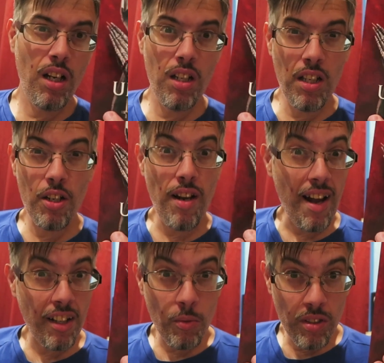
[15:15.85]
Here,
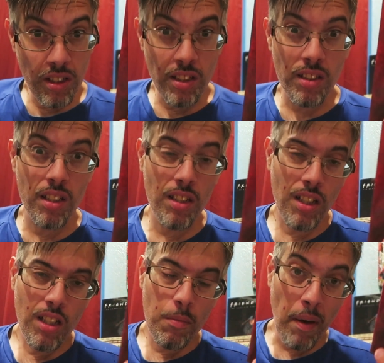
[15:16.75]
acting was decent,
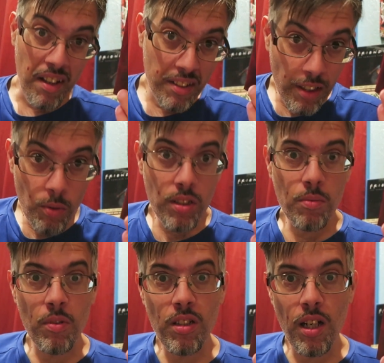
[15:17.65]
pacing was
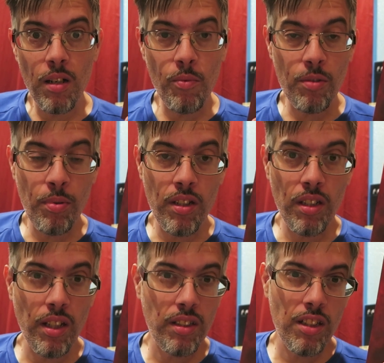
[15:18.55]
pretty
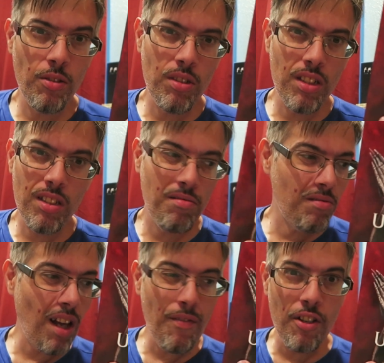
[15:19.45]
decent. It was just
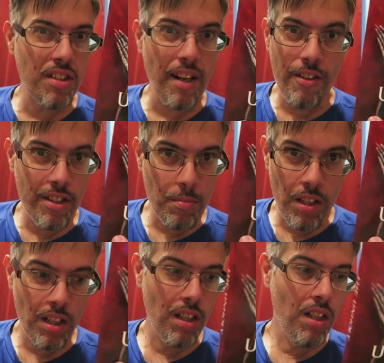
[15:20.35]
not very scary to
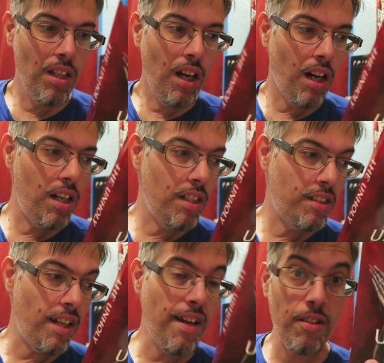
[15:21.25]
me. It's
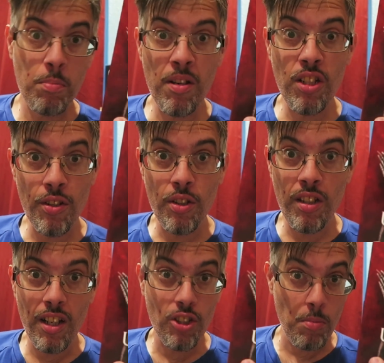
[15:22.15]

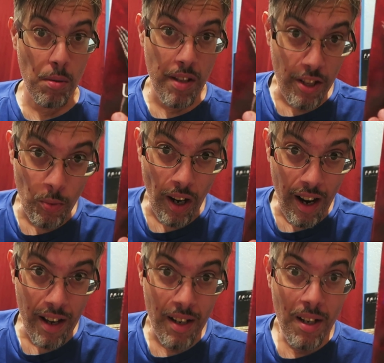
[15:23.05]
PG-13, so maybe that's
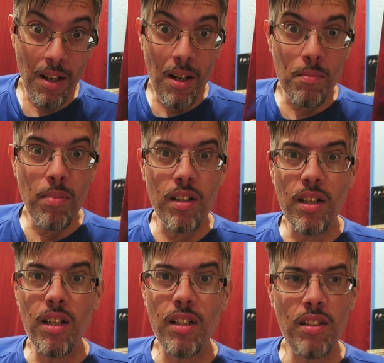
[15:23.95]
why. But
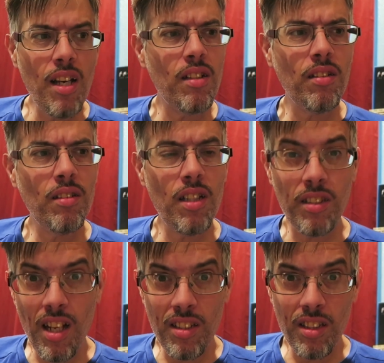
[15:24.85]
yeah, that's
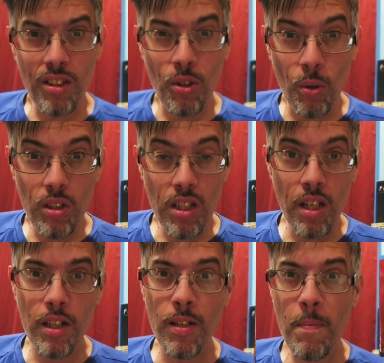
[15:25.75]
The Unholy
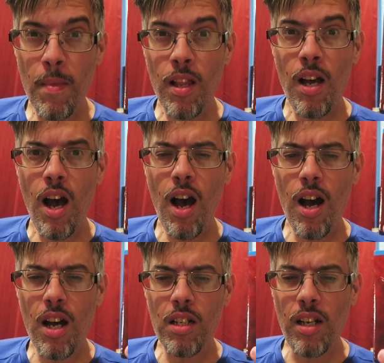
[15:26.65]
here.
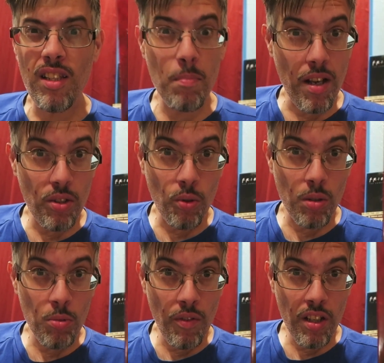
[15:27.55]
Not the best
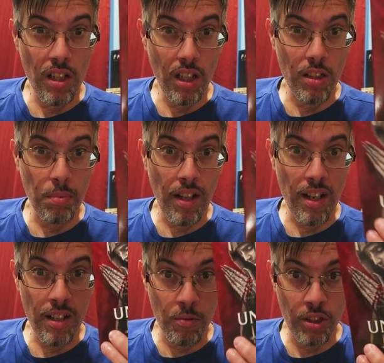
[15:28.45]
horror movie on the
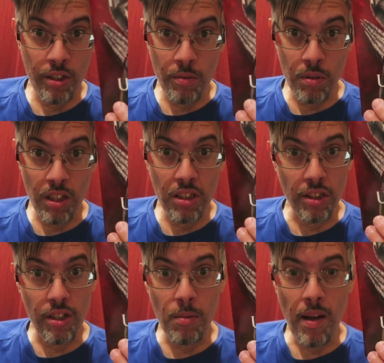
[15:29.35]
planet. It was released
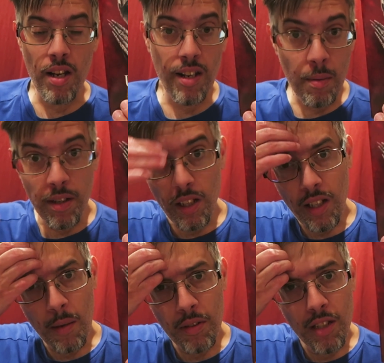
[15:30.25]
during the
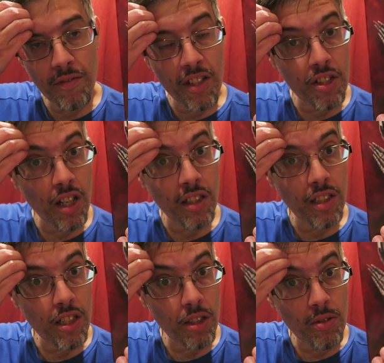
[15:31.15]
pandemic, I believe, on,
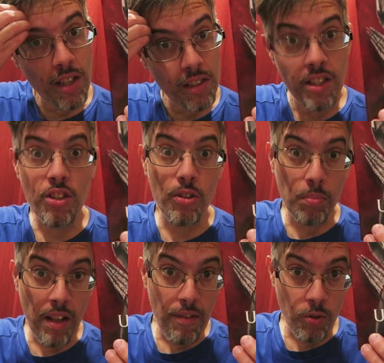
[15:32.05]
you know, digital
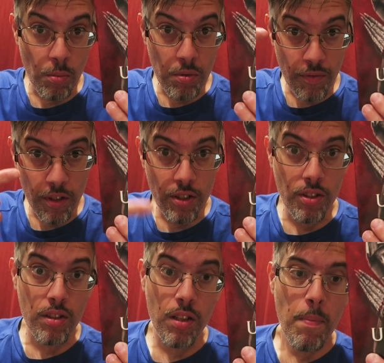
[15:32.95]
platforms
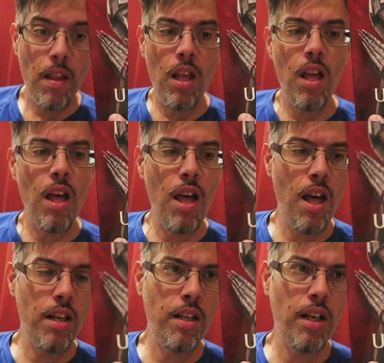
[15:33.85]
first.
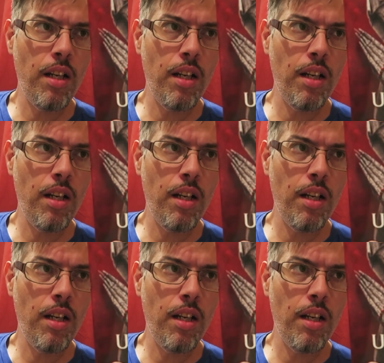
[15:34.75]
And